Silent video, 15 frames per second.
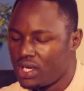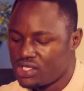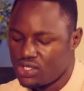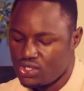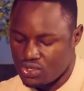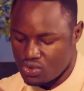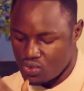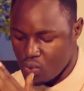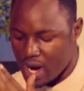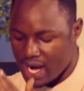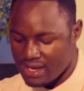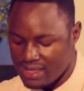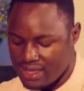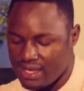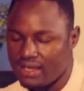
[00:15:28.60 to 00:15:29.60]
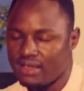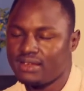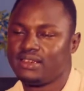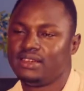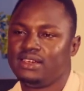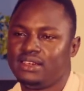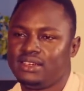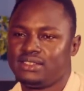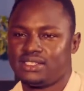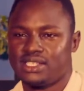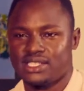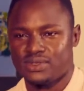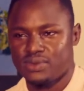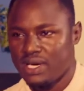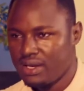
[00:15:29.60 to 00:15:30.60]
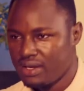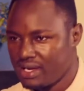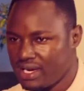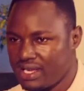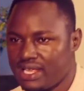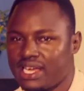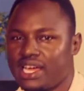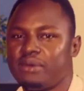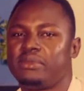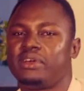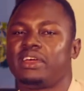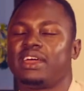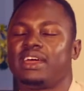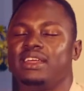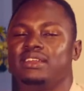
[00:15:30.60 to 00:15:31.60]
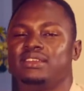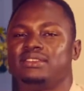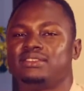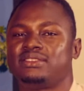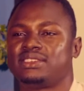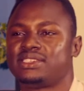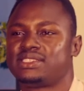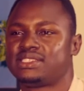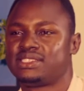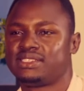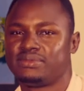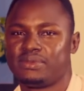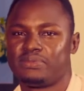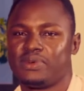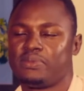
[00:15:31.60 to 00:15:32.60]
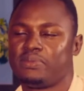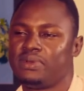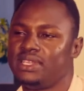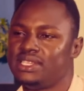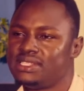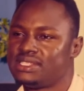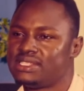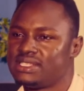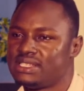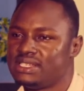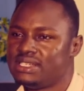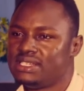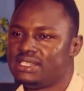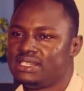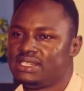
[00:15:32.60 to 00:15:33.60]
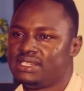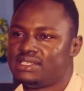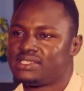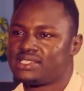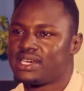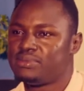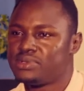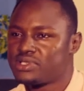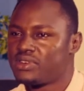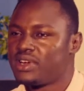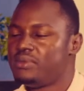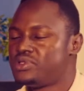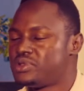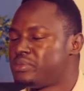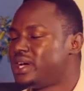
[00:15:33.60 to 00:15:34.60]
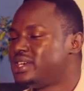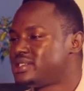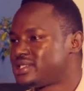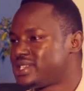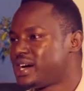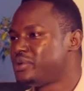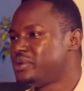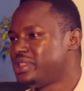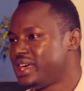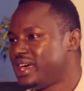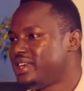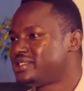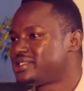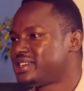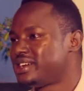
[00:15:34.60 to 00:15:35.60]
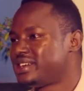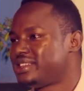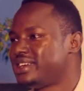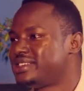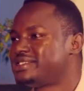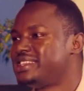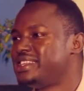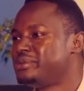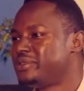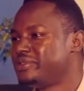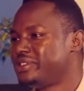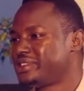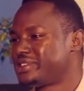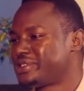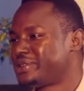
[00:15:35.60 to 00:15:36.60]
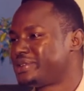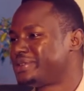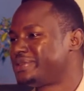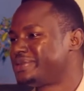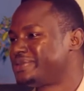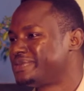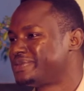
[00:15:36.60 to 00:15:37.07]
to request you to do one thing. Just while looking at the camera again, just tell people, please subscribe to My Star with Asa. That's the name of the show.